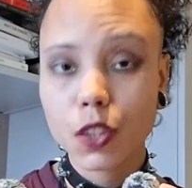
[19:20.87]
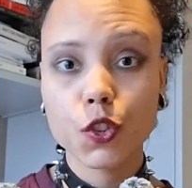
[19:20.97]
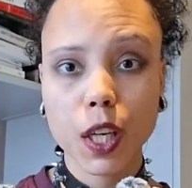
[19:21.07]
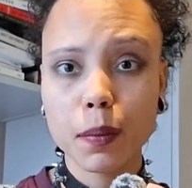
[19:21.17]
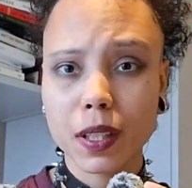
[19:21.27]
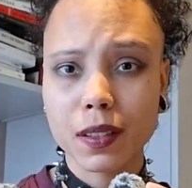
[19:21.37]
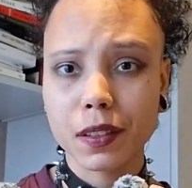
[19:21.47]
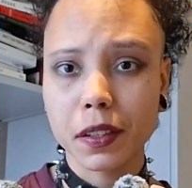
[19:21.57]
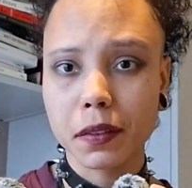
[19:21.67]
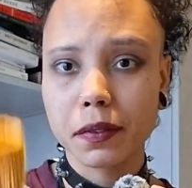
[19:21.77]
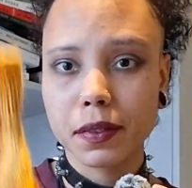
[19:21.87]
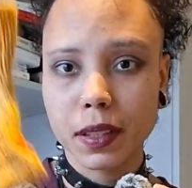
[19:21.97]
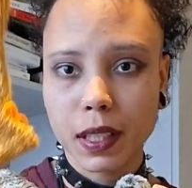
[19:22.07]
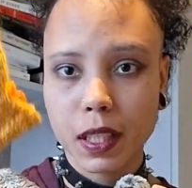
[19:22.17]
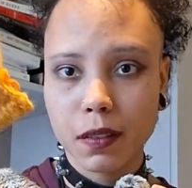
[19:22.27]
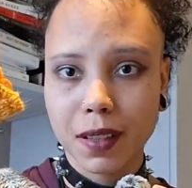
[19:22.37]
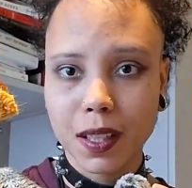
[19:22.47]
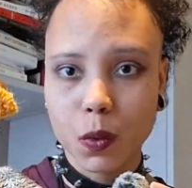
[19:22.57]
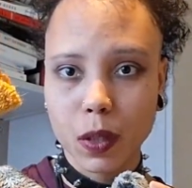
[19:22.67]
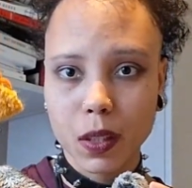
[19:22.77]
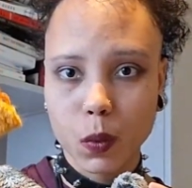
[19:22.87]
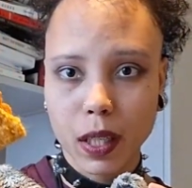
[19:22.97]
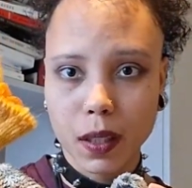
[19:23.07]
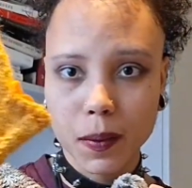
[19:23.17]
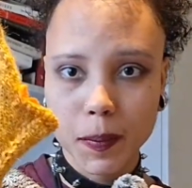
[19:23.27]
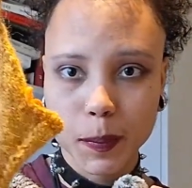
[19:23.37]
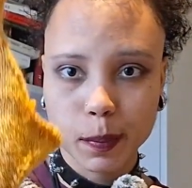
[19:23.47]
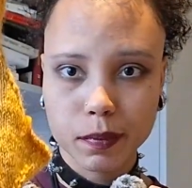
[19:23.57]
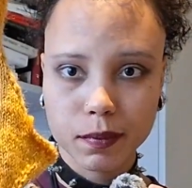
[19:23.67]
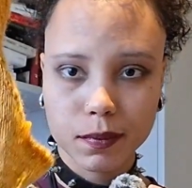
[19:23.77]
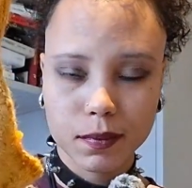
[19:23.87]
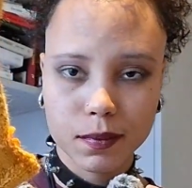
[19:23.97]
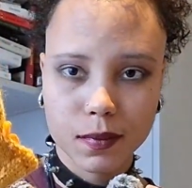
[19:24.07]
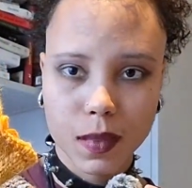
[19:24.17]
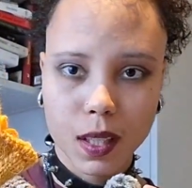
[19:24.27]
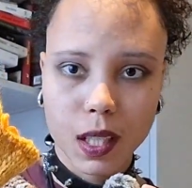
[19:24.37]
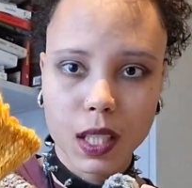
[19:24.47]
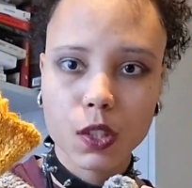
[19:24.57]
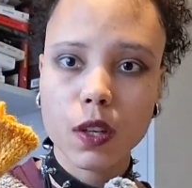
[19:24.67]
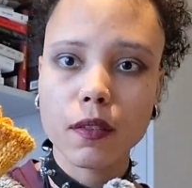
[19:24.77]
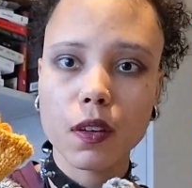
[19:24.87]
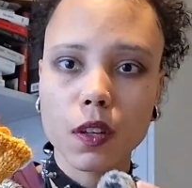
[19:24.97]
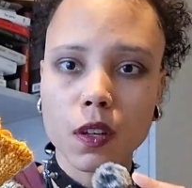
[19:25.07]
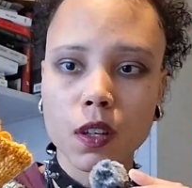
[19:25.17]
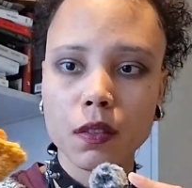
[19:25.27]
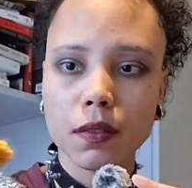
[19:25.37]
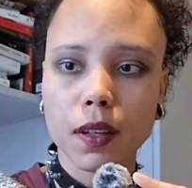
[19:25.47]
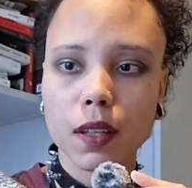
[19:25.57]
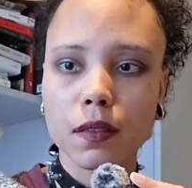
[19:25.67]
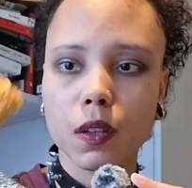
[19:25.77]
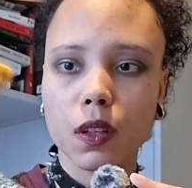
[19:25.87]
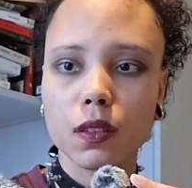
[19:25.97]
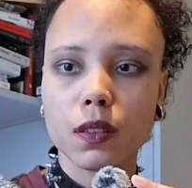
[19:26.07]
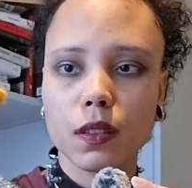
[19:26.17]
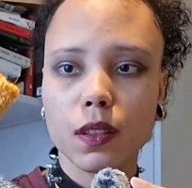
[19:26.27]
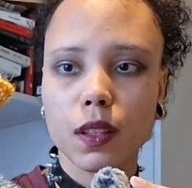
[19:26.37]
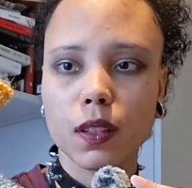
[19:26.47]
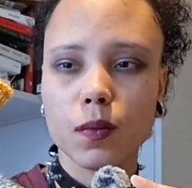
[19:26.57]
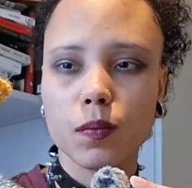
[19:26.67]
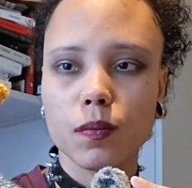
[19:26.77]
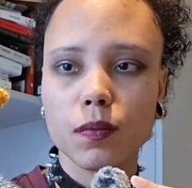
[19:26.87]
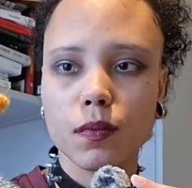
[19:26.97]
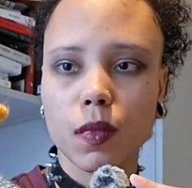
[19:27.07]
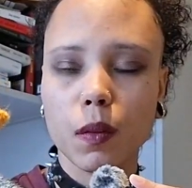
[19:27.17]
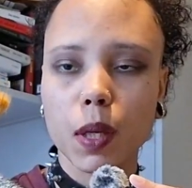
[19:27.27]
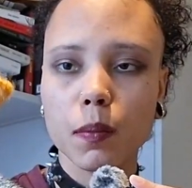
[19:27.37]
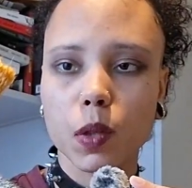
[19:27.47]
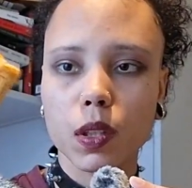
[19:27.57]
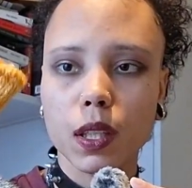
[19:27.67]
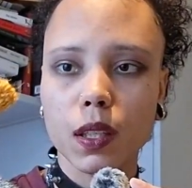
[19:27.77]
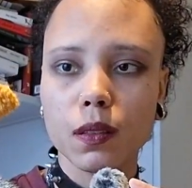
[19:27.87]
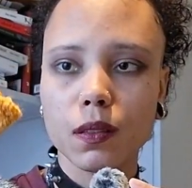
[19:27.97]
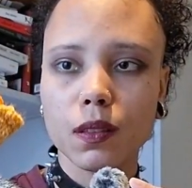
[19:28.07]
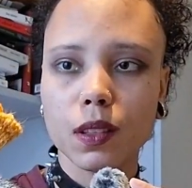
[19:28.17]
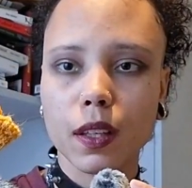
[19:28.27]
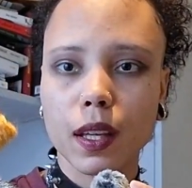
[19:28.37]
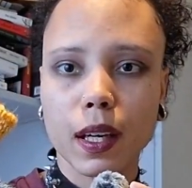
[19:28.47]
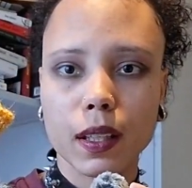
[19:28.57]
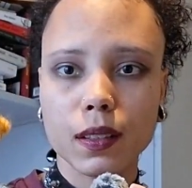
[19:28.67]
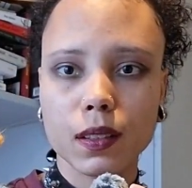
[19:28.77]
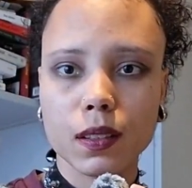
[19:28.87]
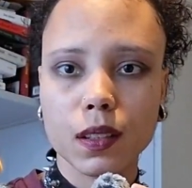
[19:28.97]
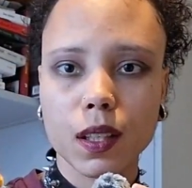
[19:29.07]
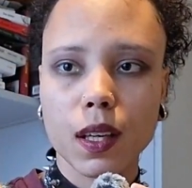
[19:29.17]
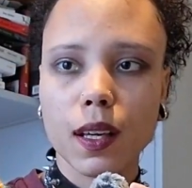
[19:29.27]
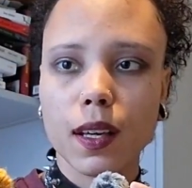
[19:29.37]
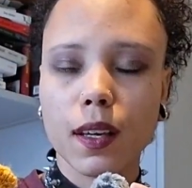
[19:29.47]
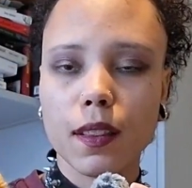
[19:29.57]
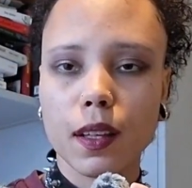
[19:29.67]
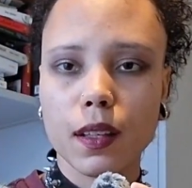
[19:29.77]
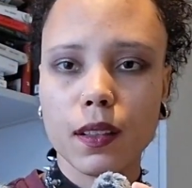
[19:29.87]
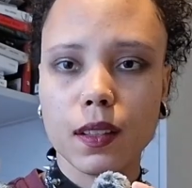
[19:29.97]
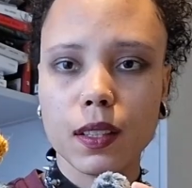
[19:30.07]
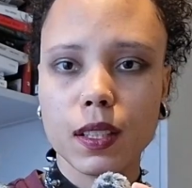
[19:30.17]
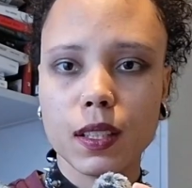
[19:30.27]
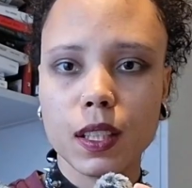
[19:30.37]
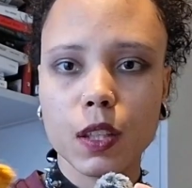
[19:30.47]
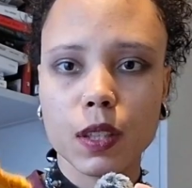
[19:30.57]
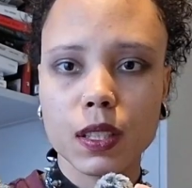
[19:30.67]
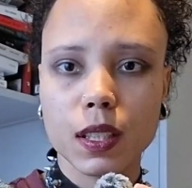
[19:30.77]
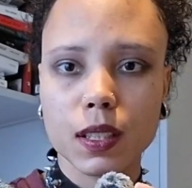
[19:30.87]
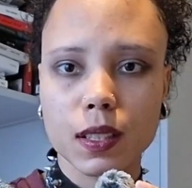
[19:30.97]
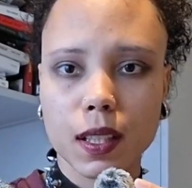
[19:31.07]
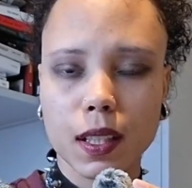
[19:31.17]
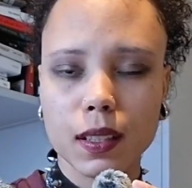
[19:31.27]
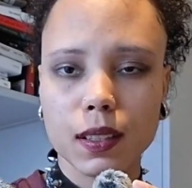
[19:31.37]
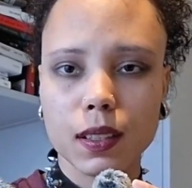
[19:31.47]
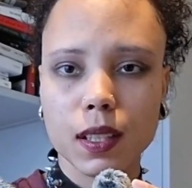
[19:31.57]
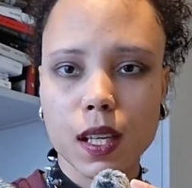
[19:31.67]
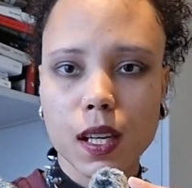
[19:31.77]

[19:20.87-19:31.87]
shaped this glove in a very weird way. So I've got the cuff, I've got the main body, like the hand, and then I did decreases, and